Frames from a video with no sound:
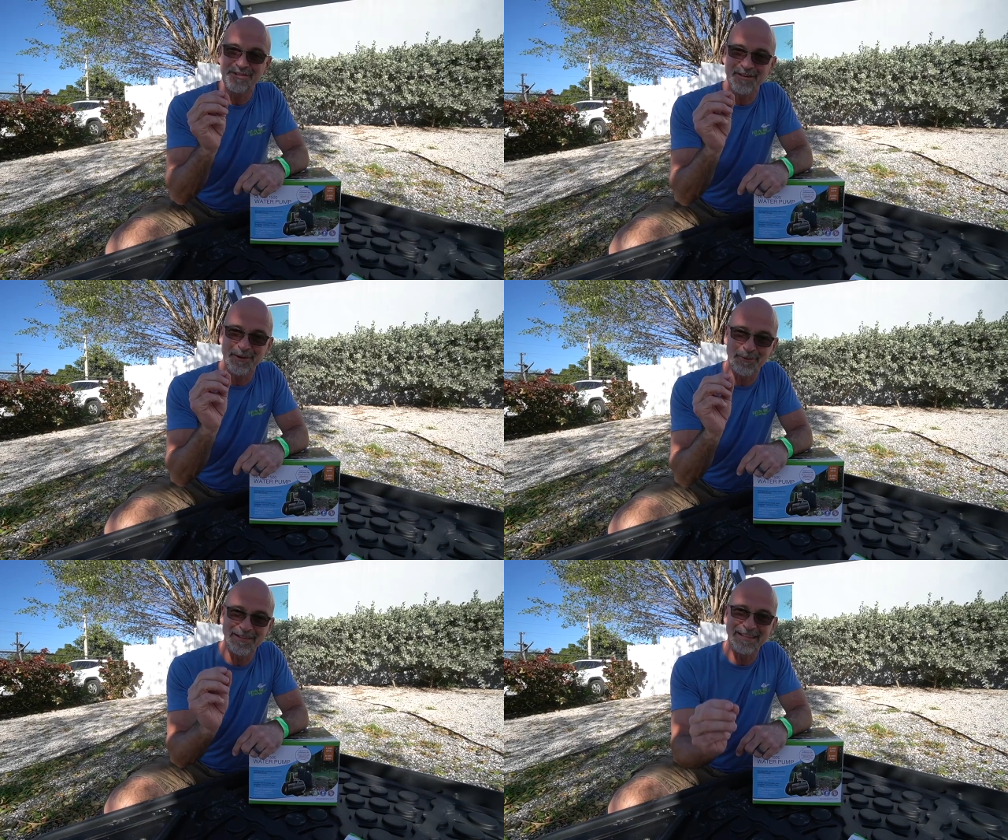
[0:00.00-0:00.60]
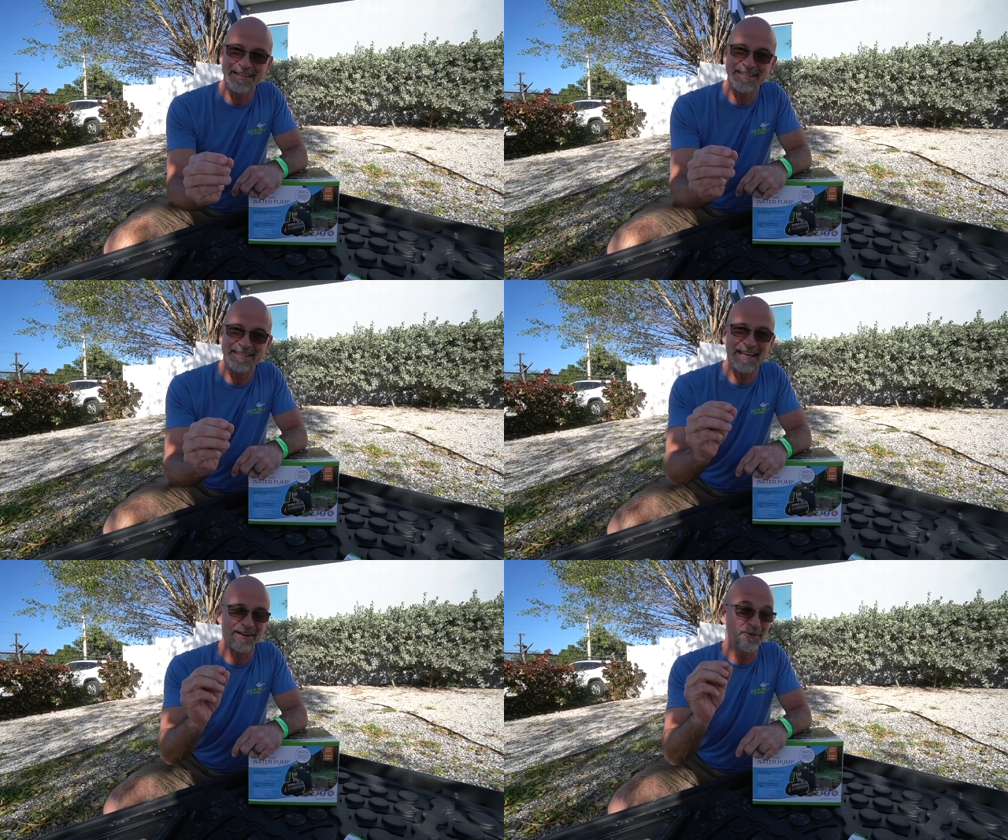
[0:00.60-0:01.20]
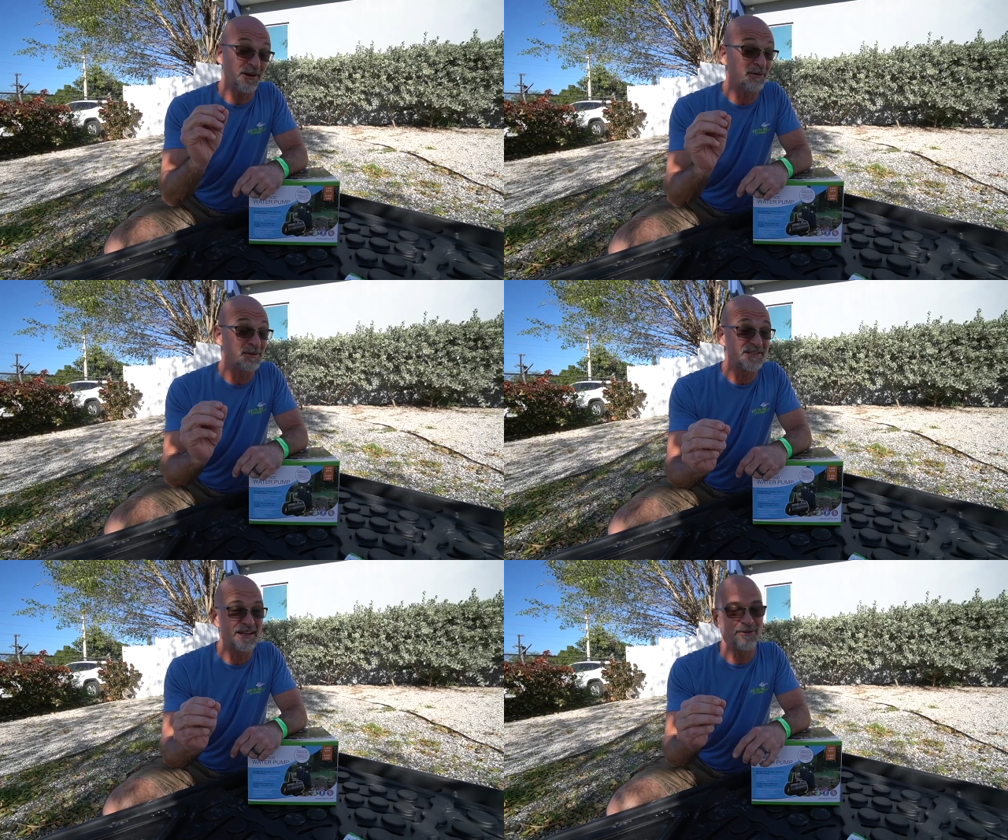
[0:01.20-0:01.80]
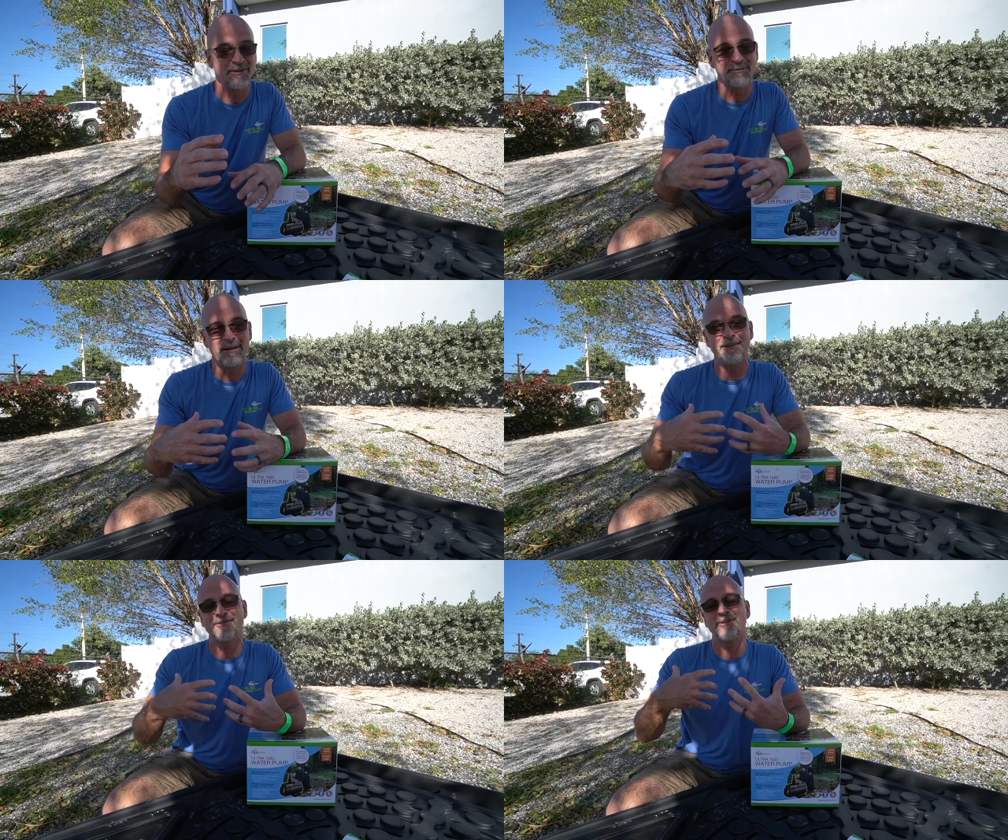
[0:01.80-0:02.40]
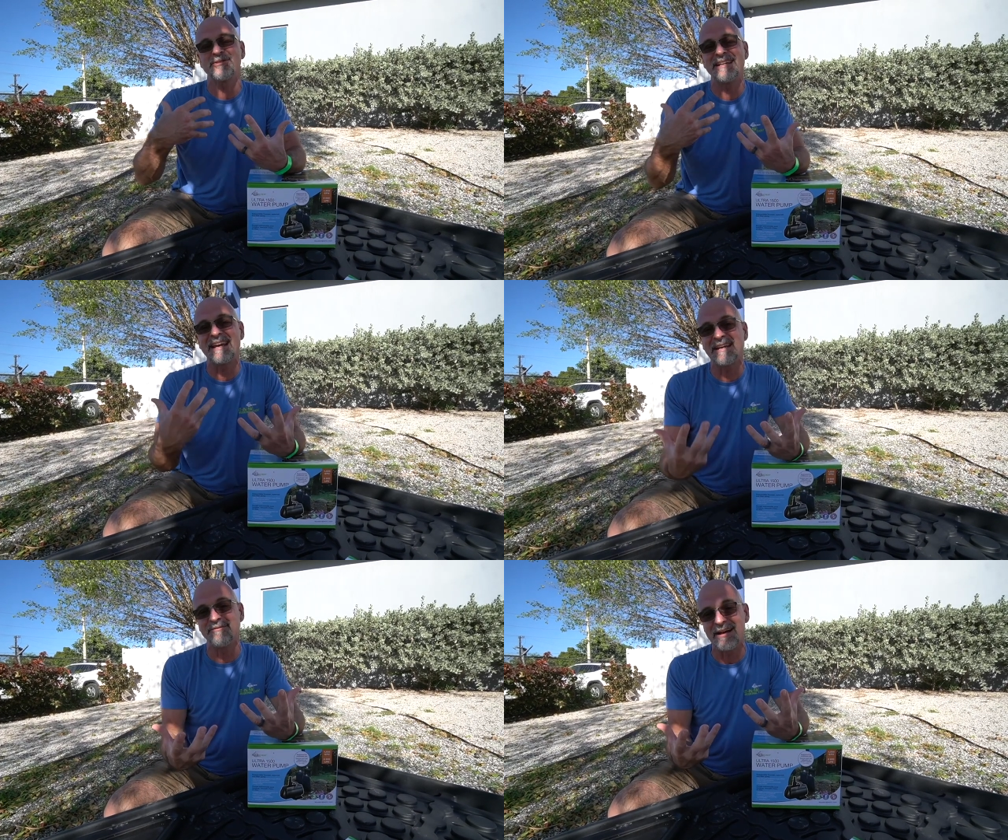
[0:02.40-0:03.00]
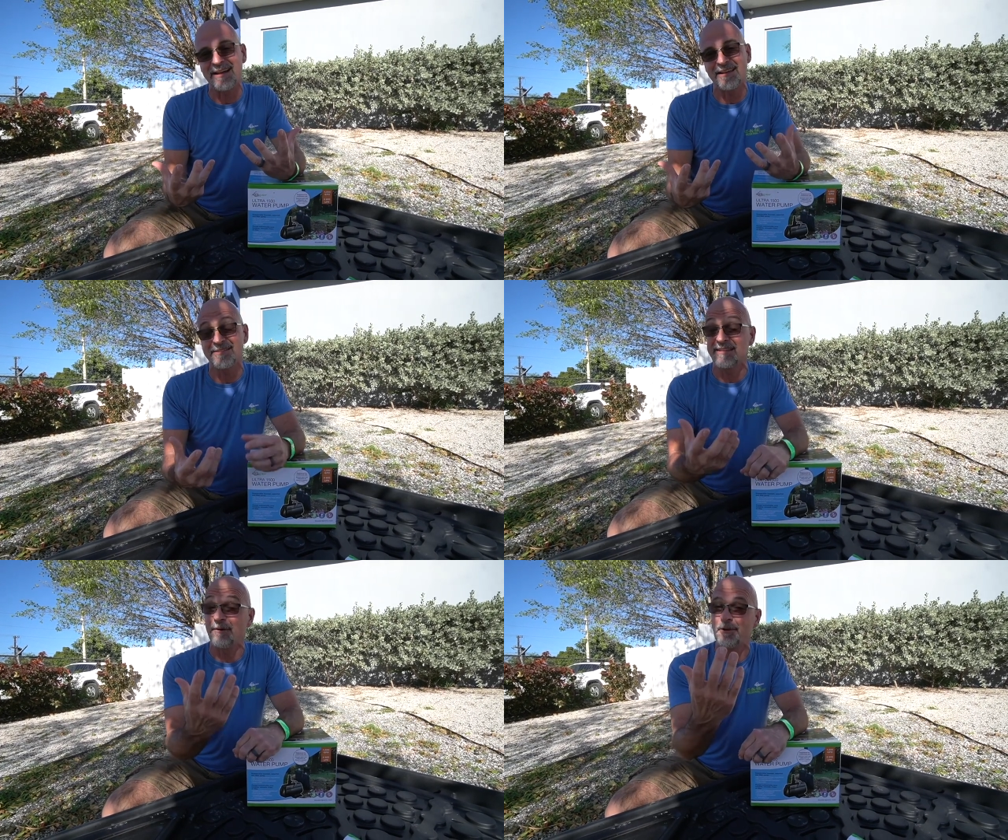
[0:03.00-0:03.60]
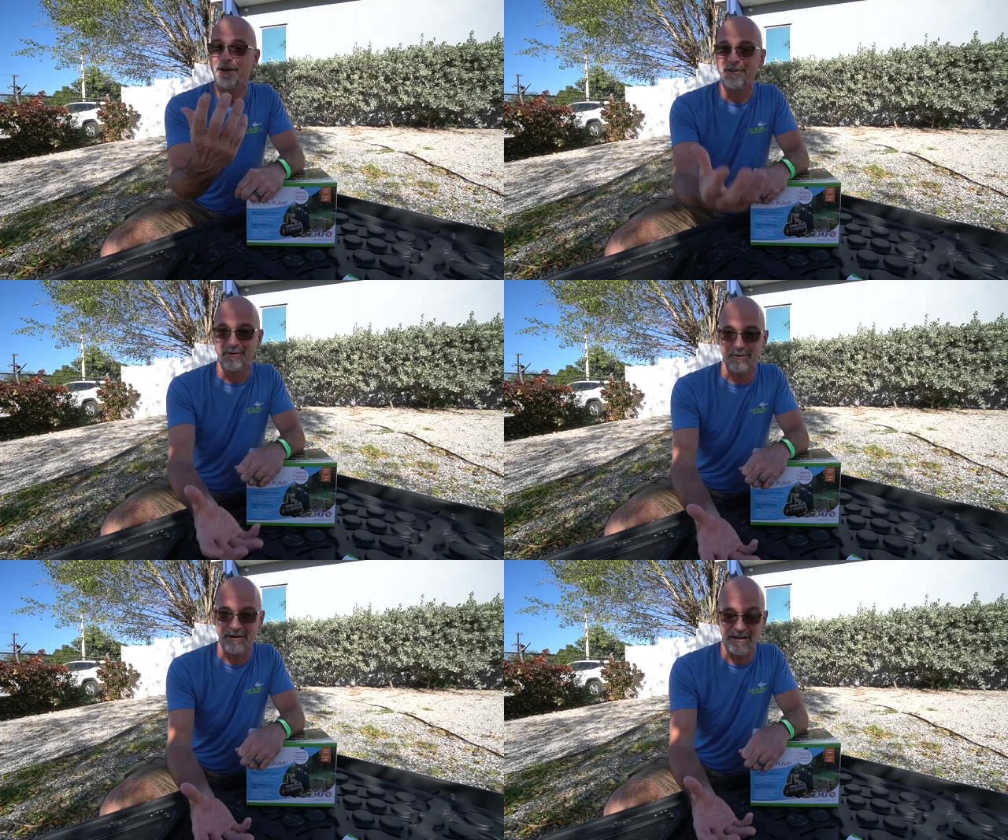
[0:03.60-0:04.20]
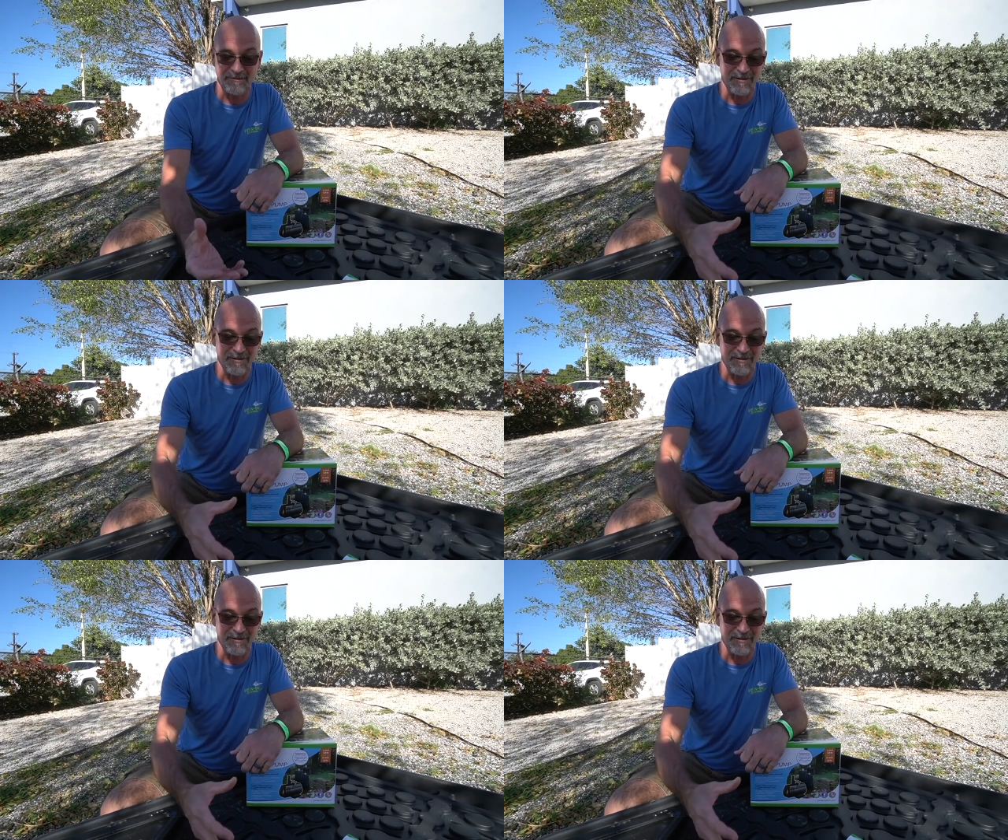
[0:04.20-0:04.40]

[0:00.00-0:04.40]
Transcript: is gonna release that incredible sound as well as those negative ions that we all crave.